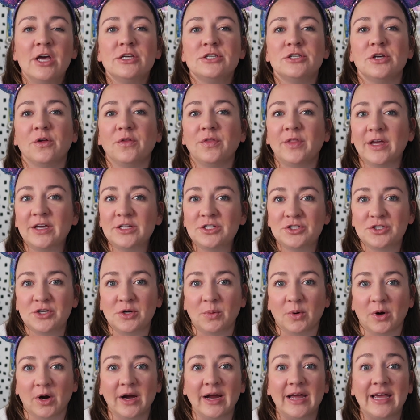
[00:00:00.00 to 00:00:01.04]
So this
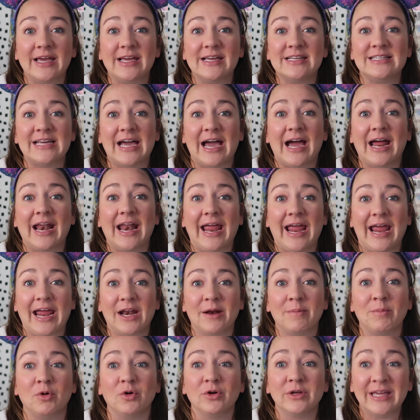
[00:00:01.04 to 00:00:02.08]
tour is at
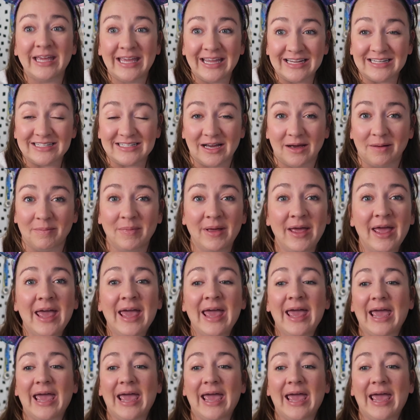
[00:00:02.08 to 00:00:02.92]
Animal Kingdom,